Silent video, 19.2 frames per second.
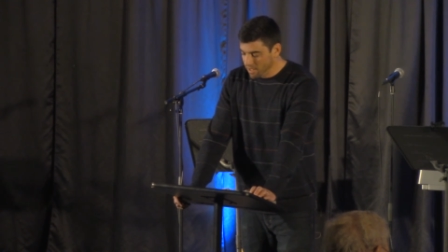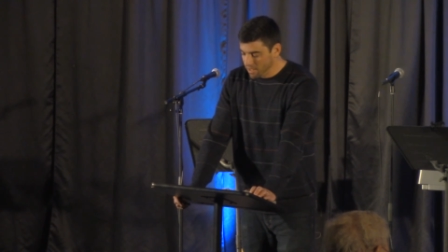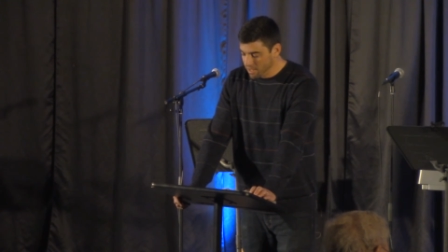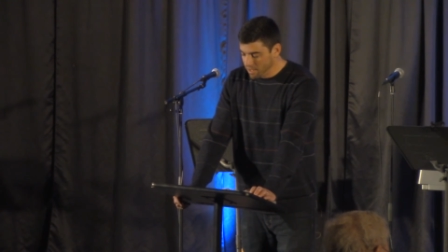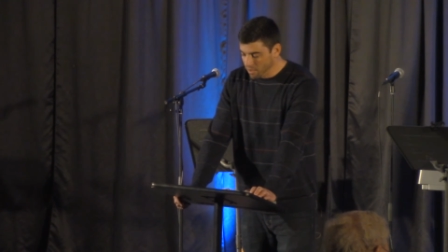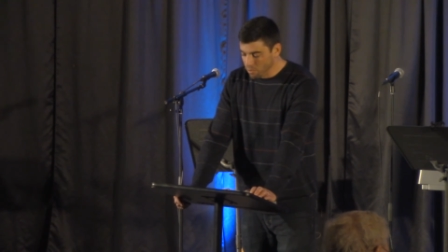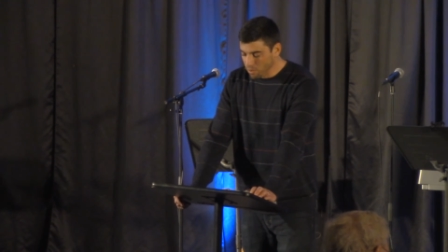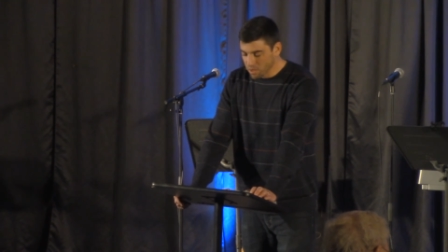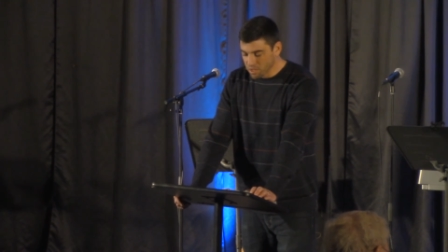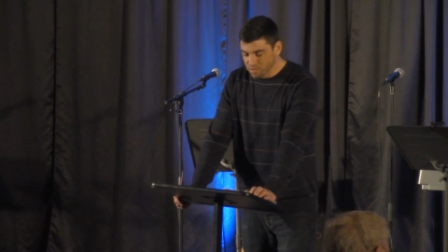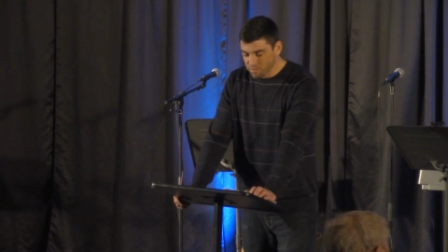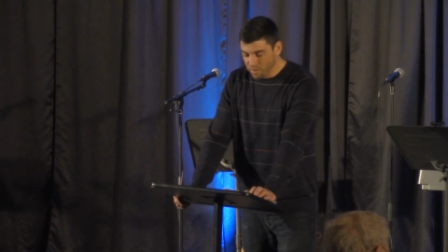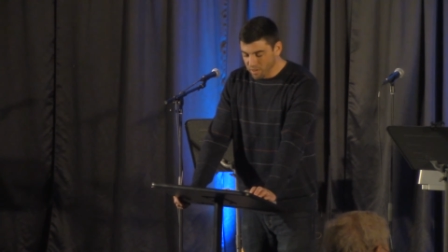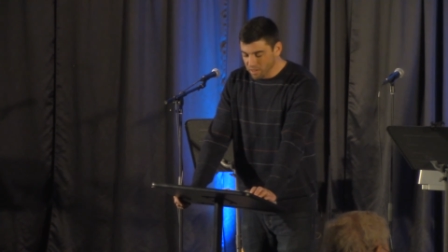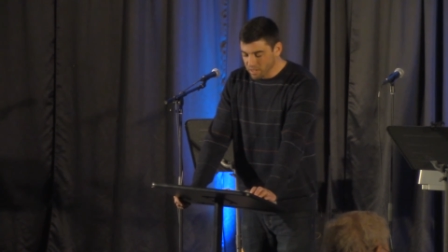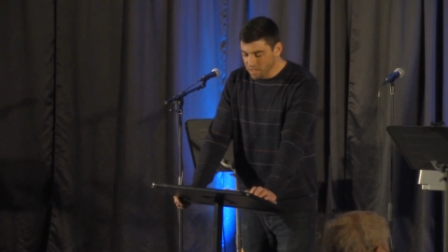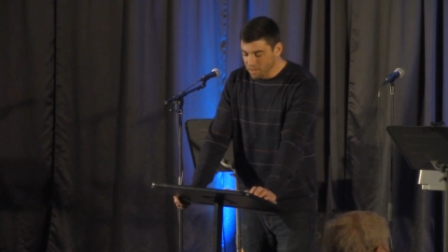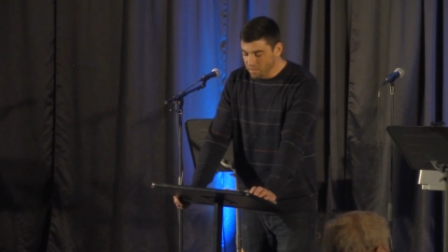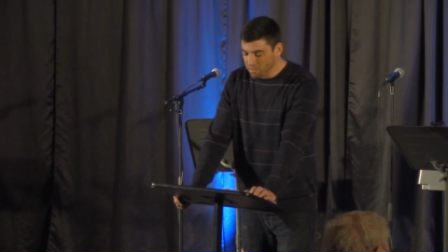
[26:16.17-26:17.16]
He works
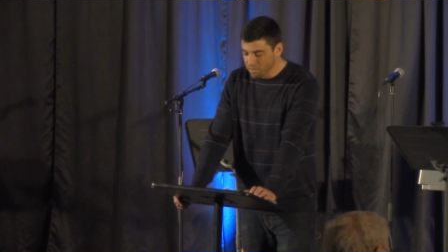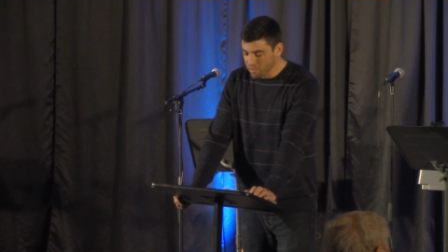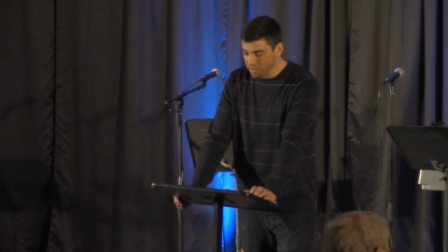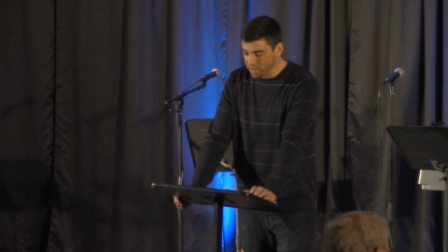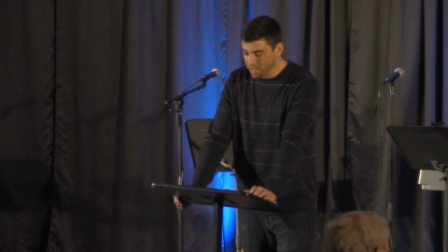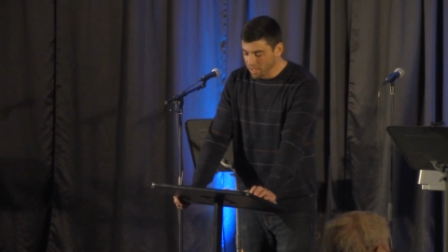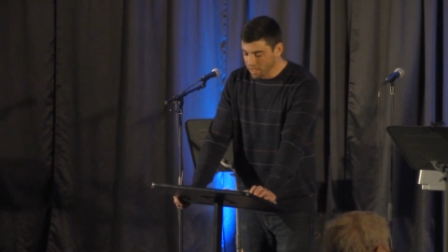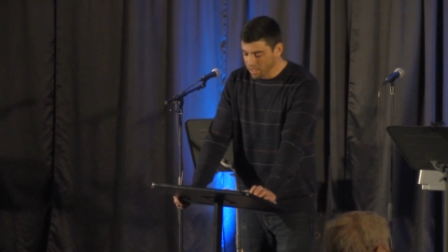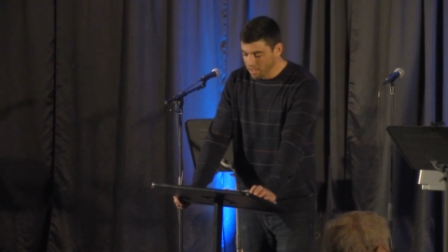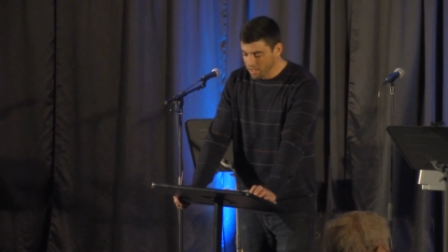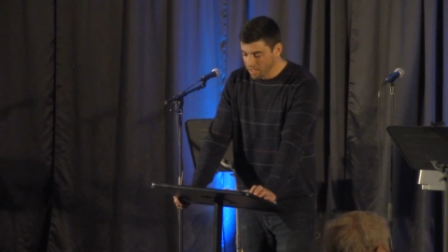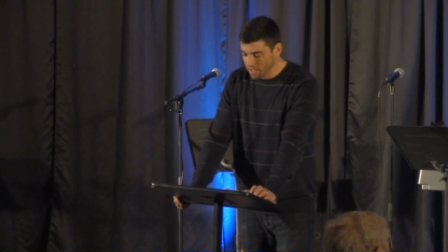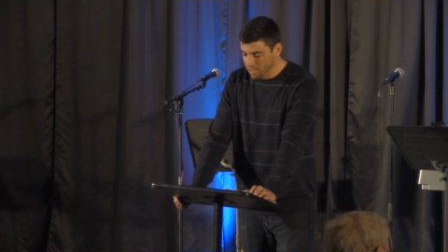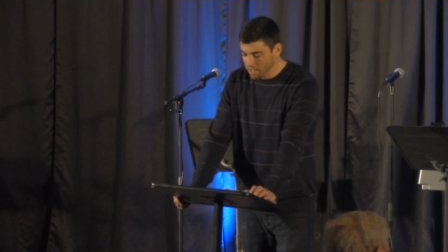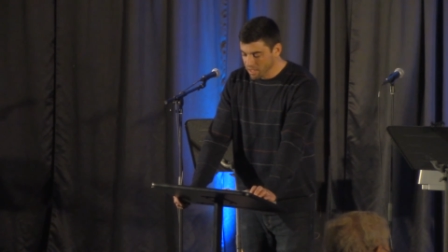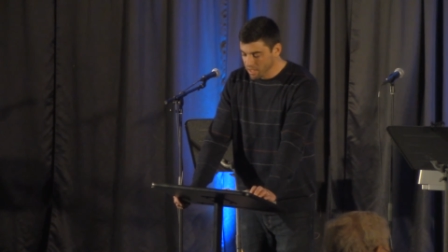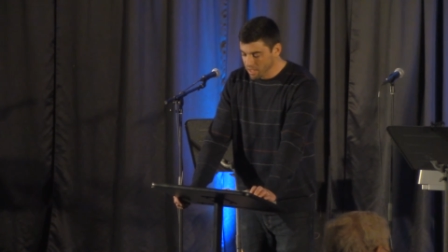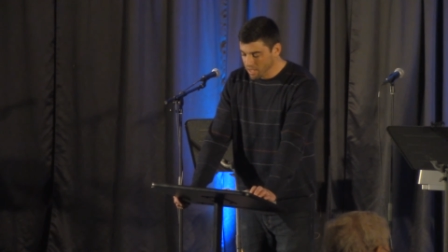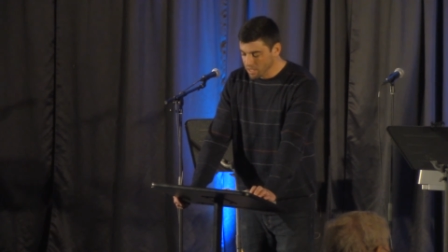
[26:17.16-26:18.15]
very differently.
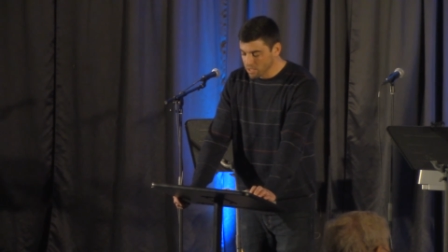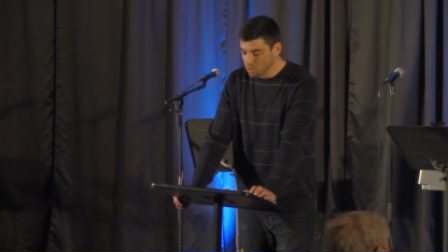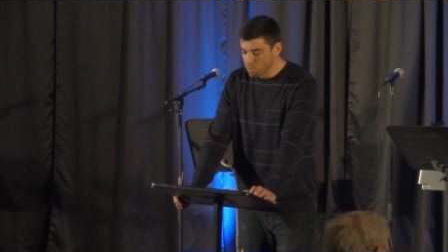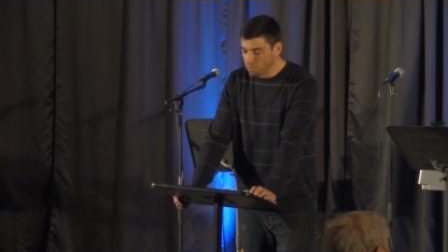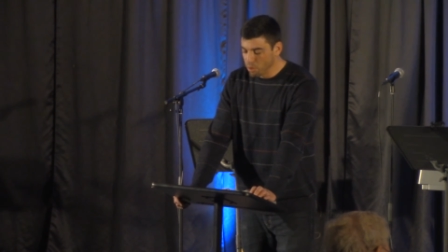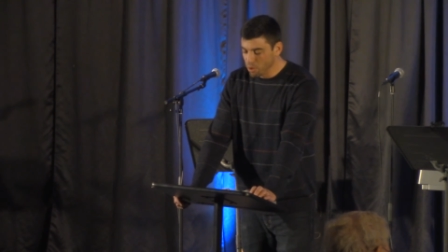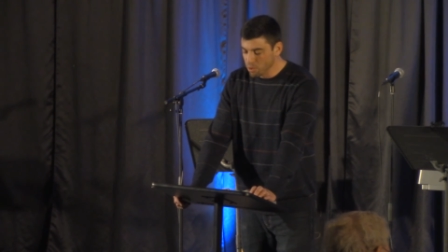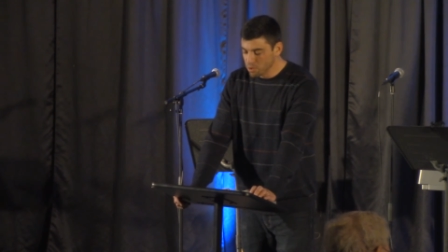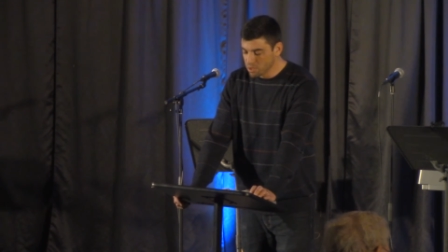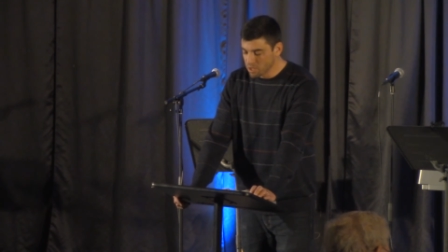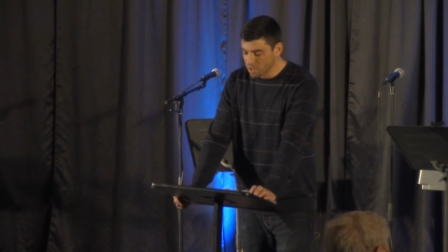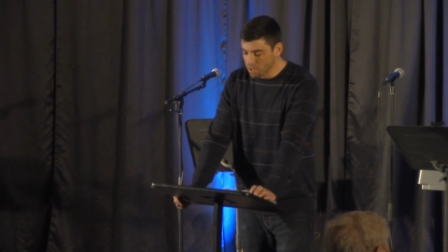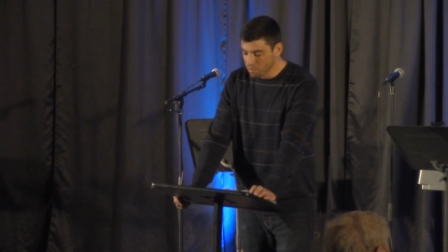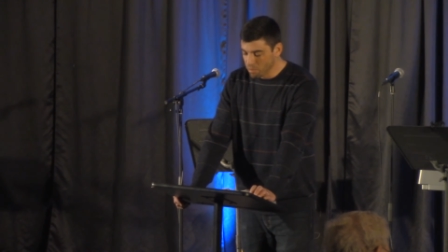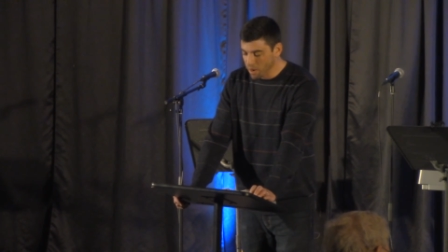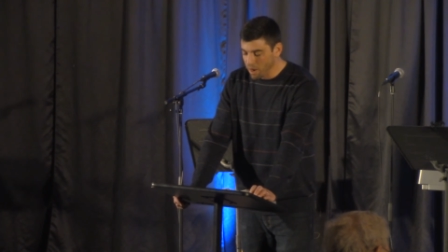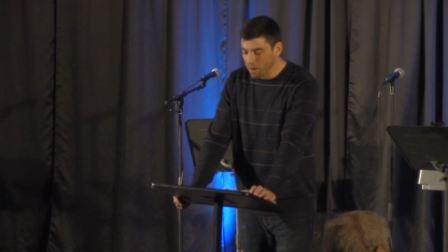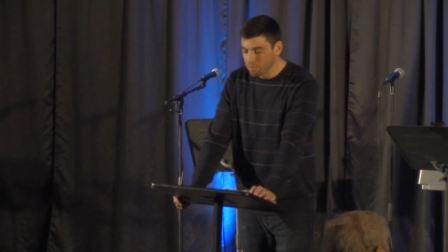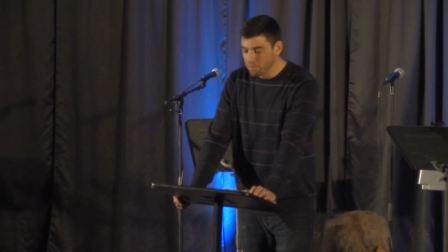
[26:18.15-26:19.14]
He's opposed to the
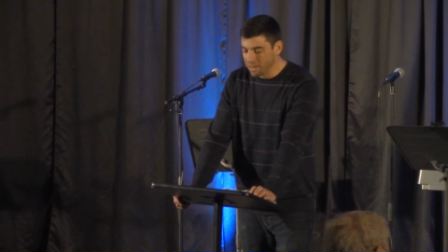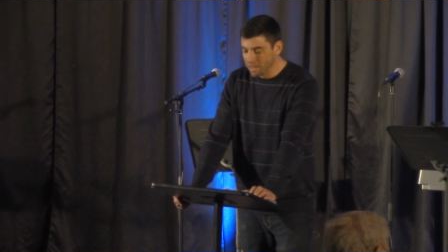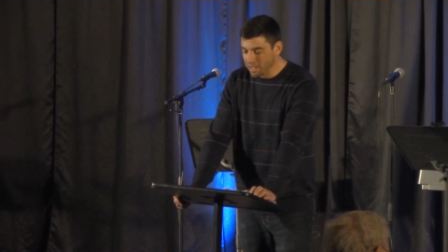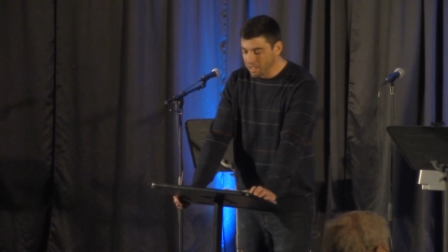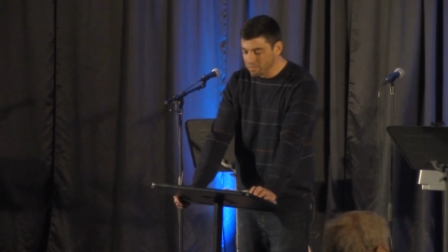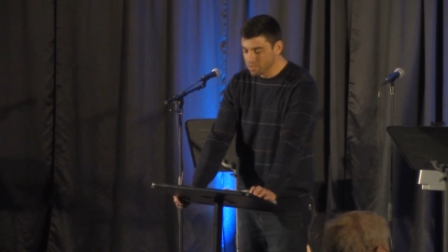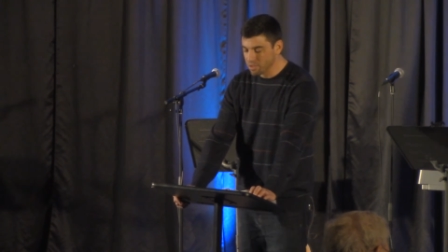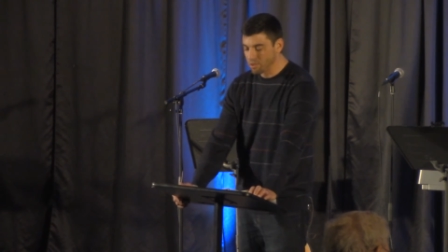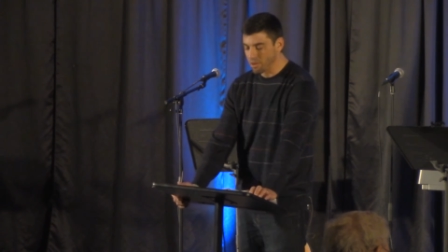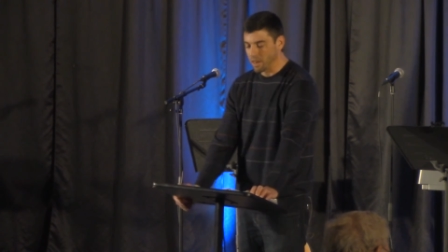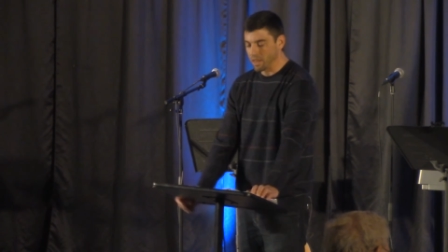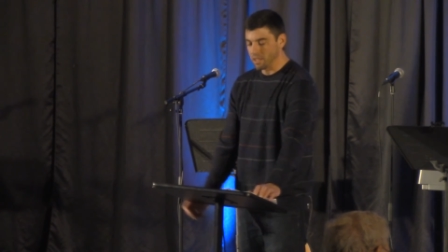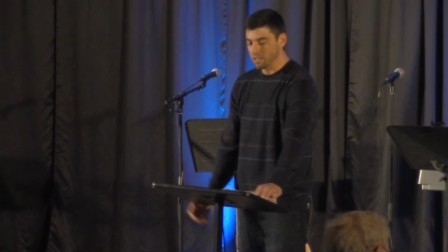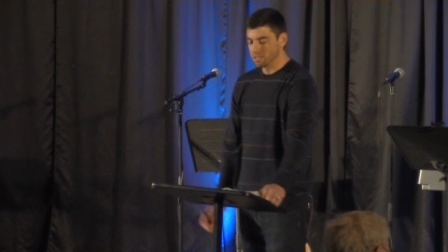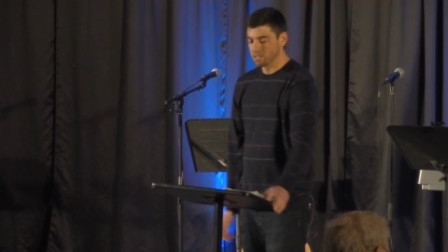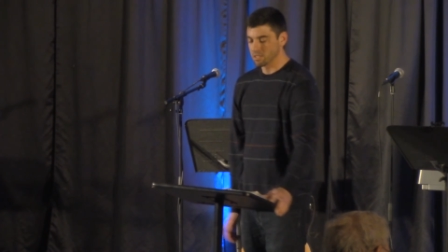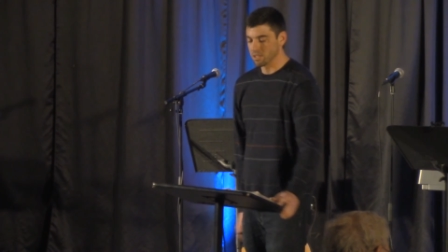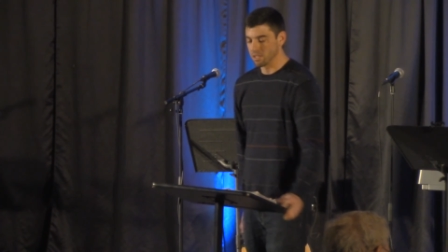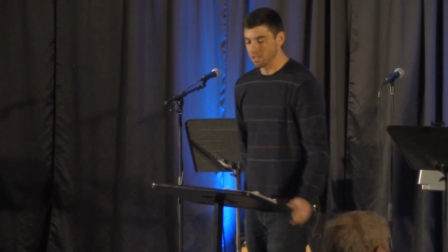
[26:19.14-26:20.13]
proud, but He gives
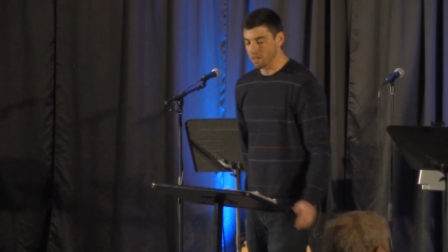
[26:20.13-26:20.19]
grace to